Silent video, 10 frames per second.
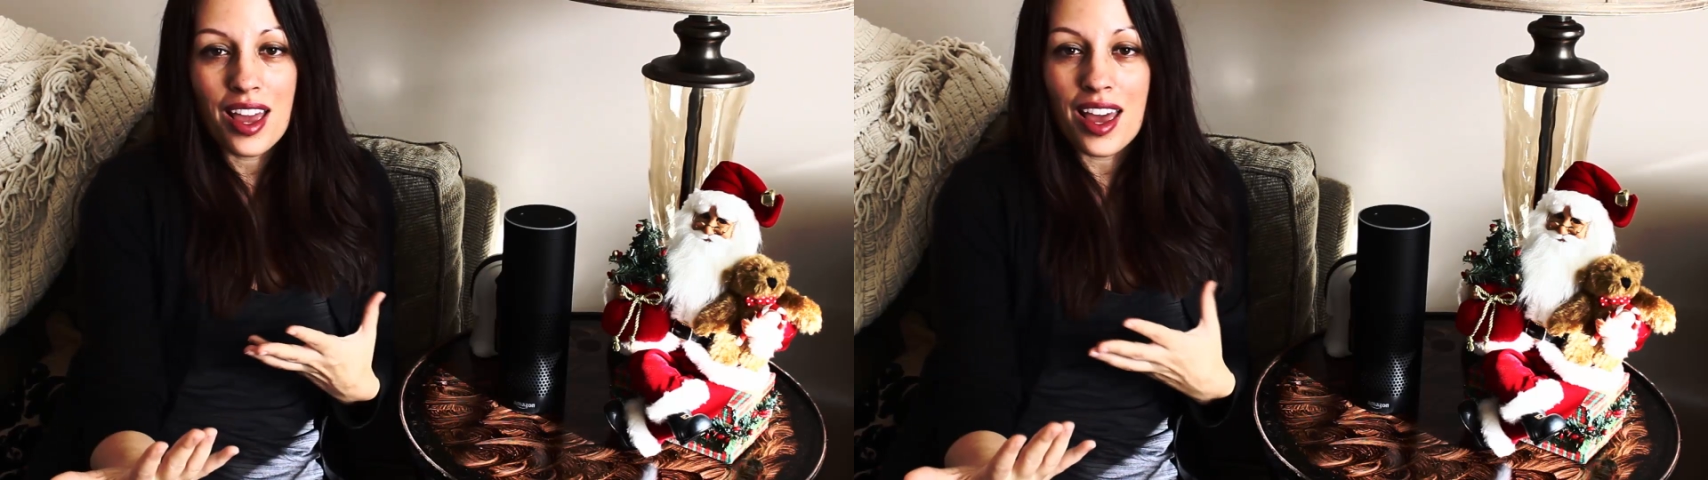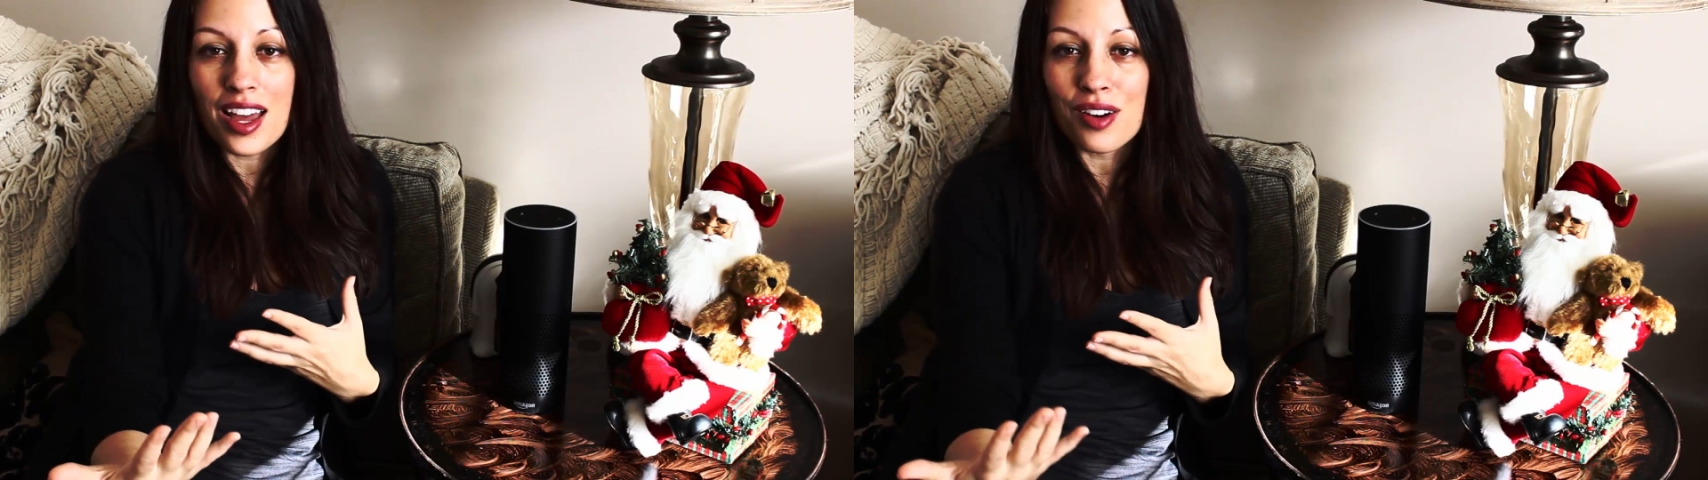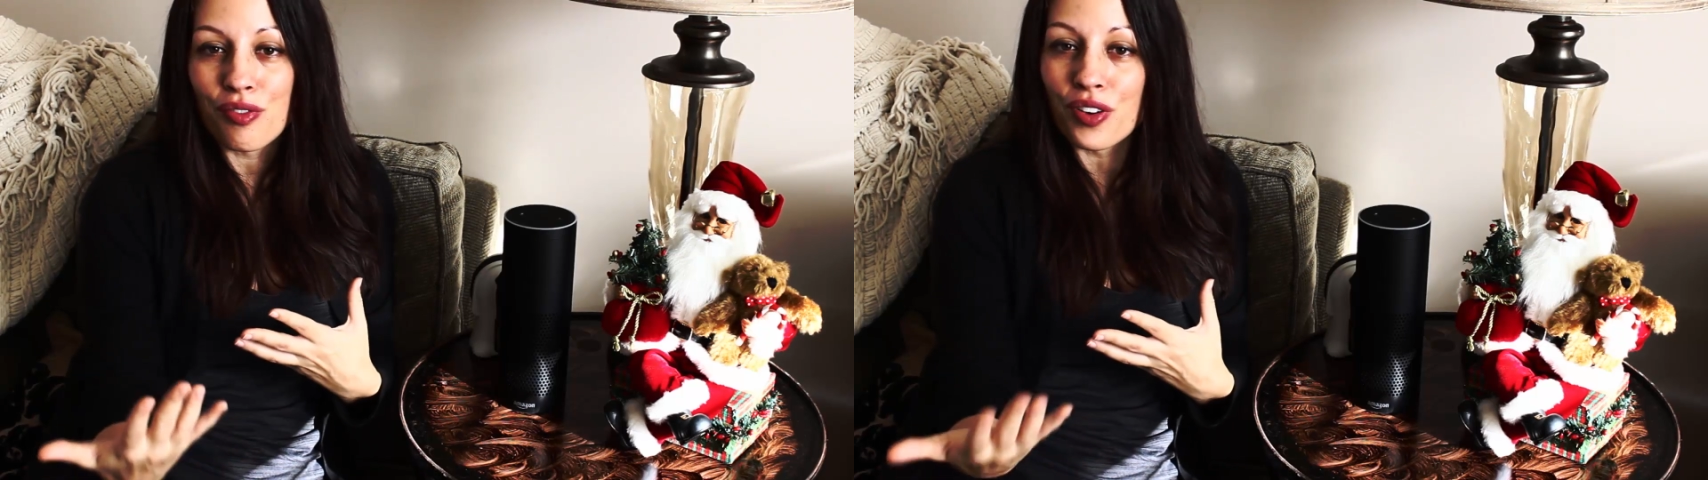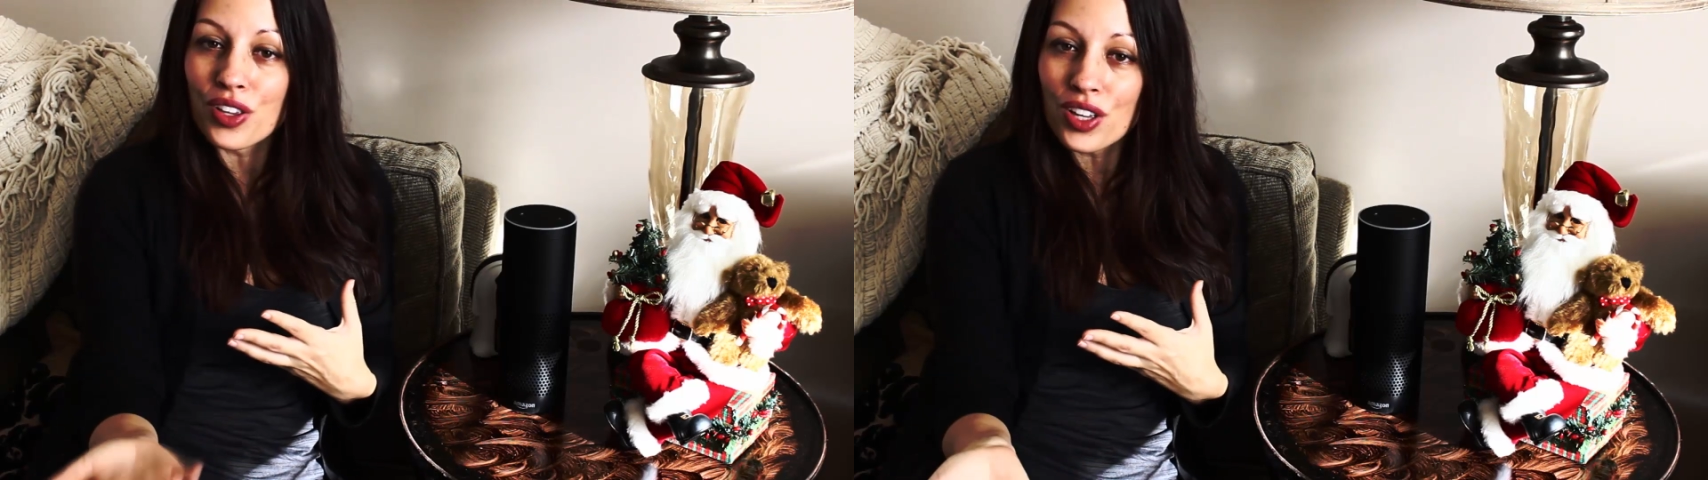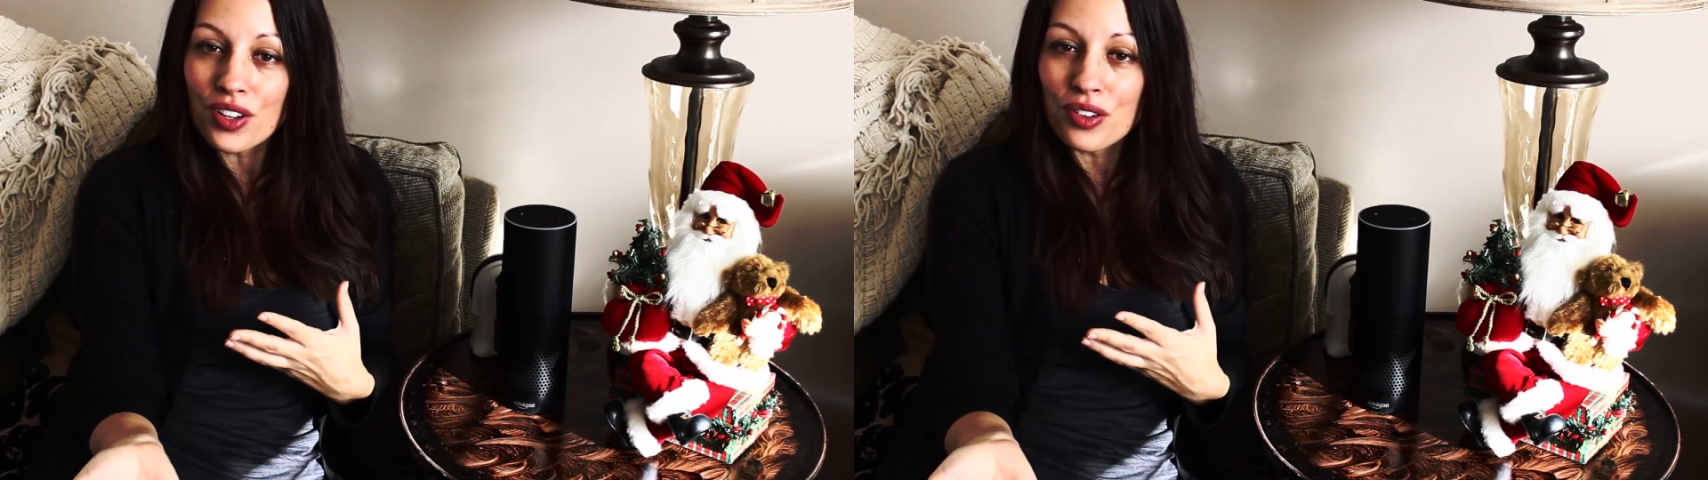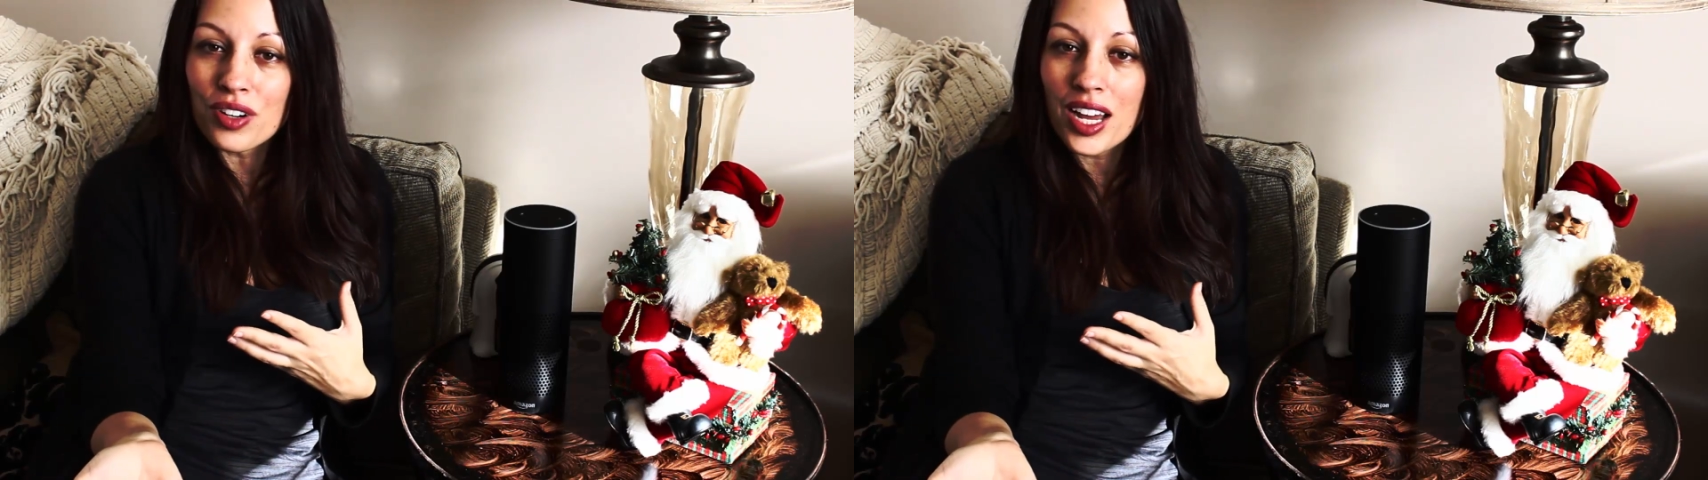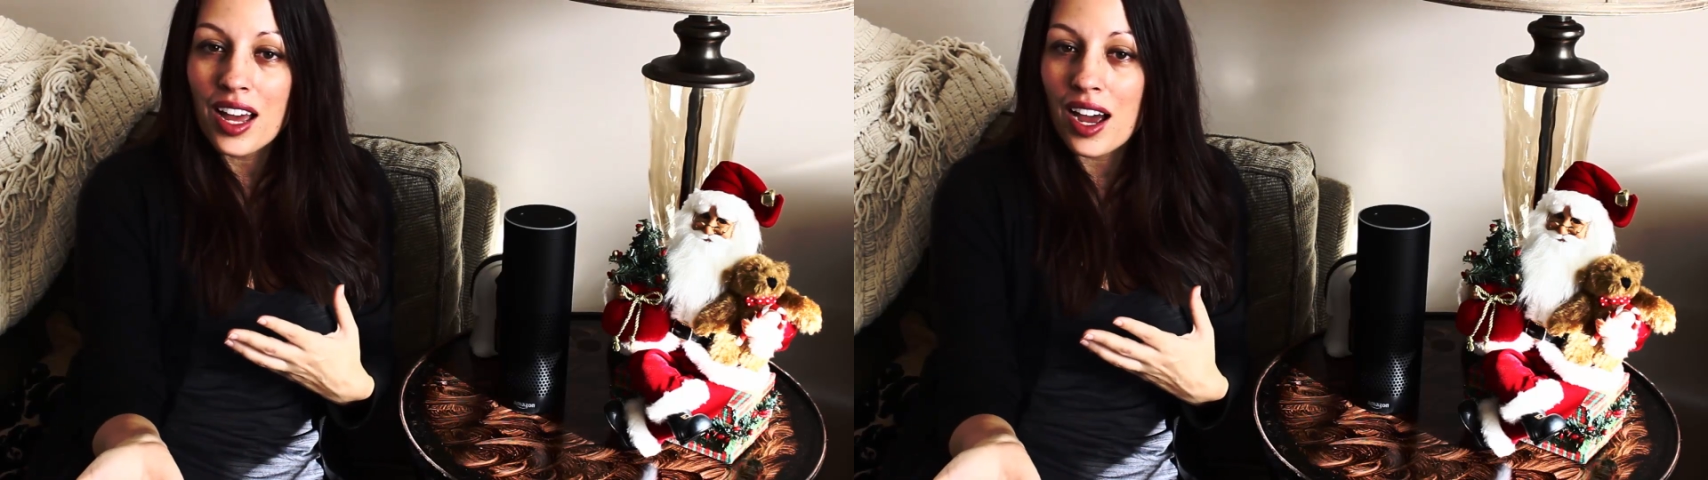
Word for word: And for you,